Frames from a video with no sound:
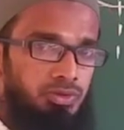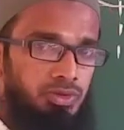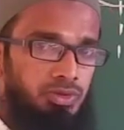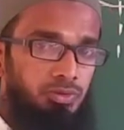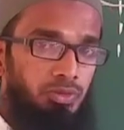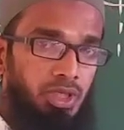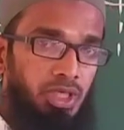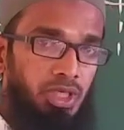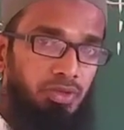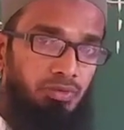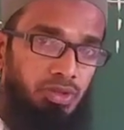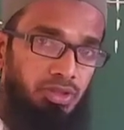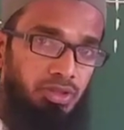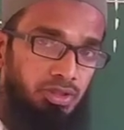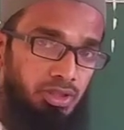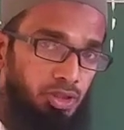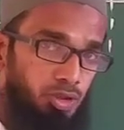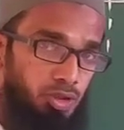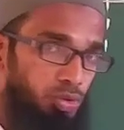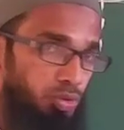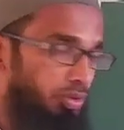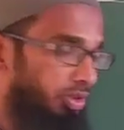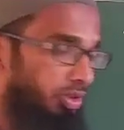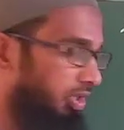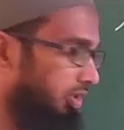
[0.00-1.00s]
wherever the
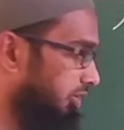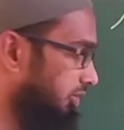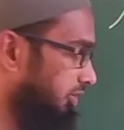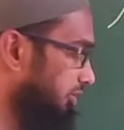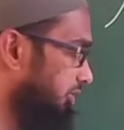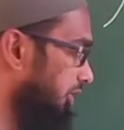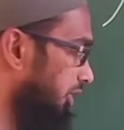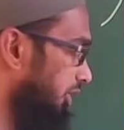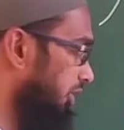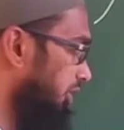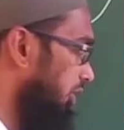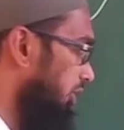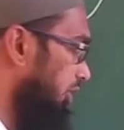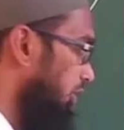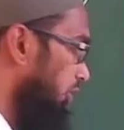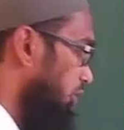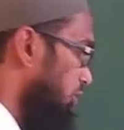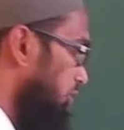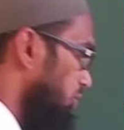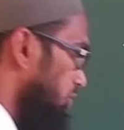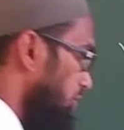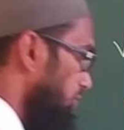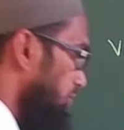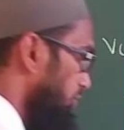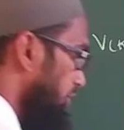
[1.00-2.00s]
UDL is there,
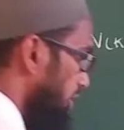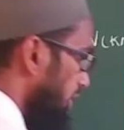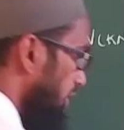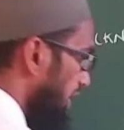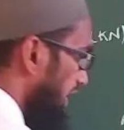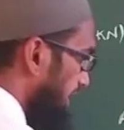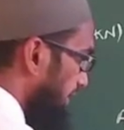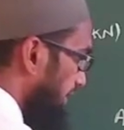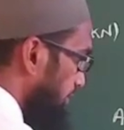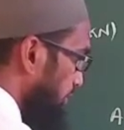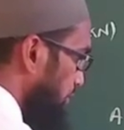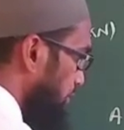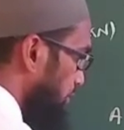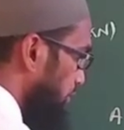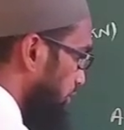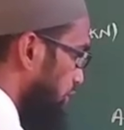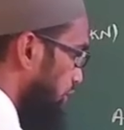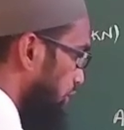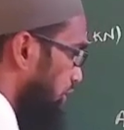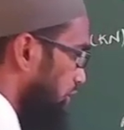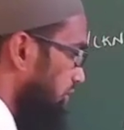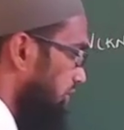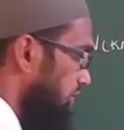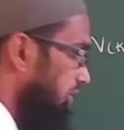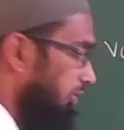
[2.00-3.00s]
so we have to
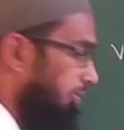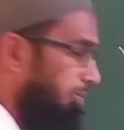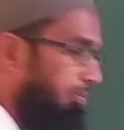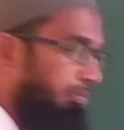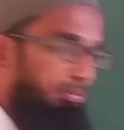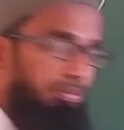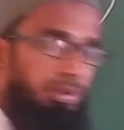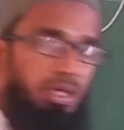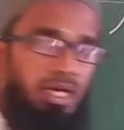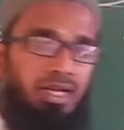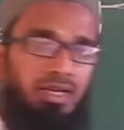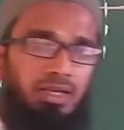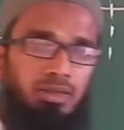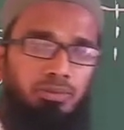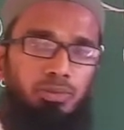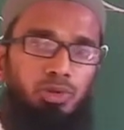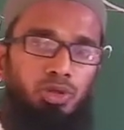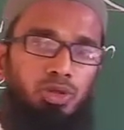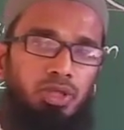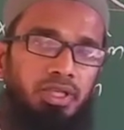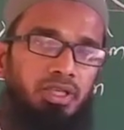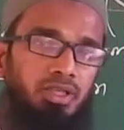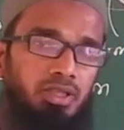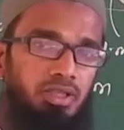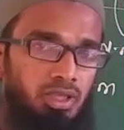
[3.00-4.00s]
draw the
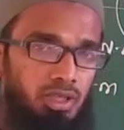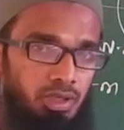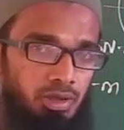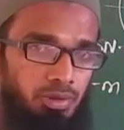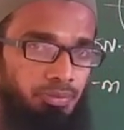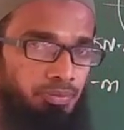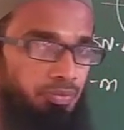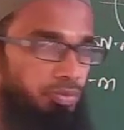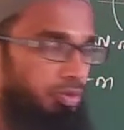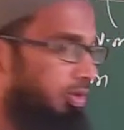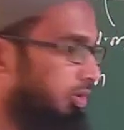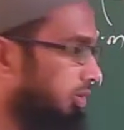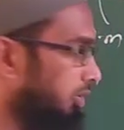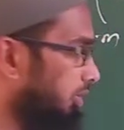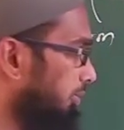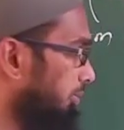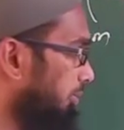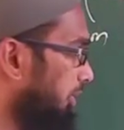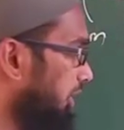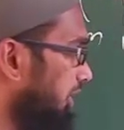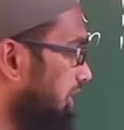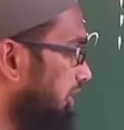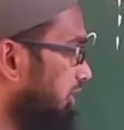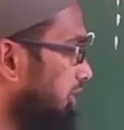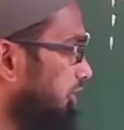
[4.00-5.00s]
parabolic curve.
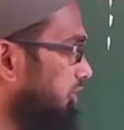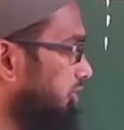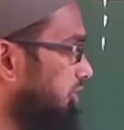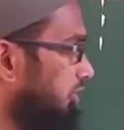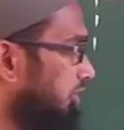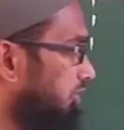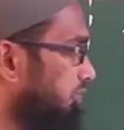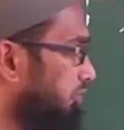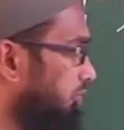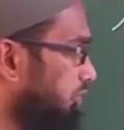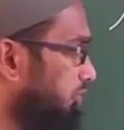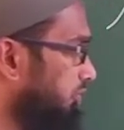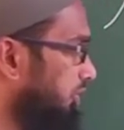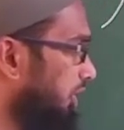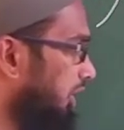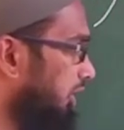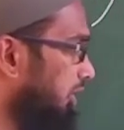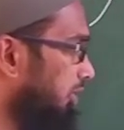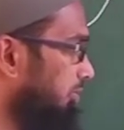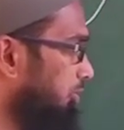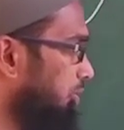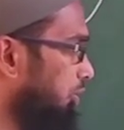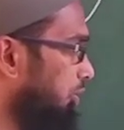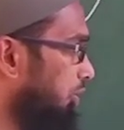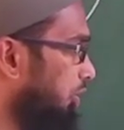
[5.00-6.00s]
but in the shear force
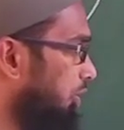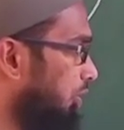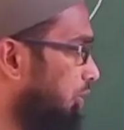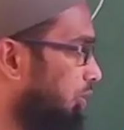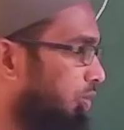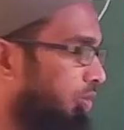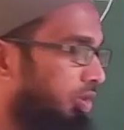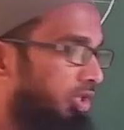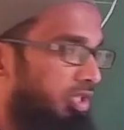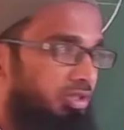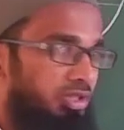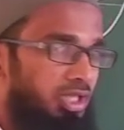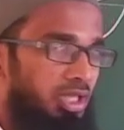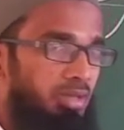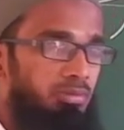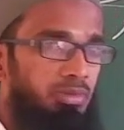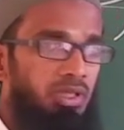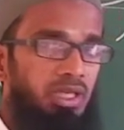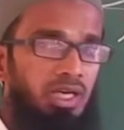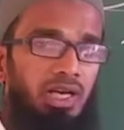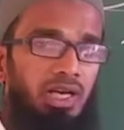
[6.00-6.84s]
diagram only some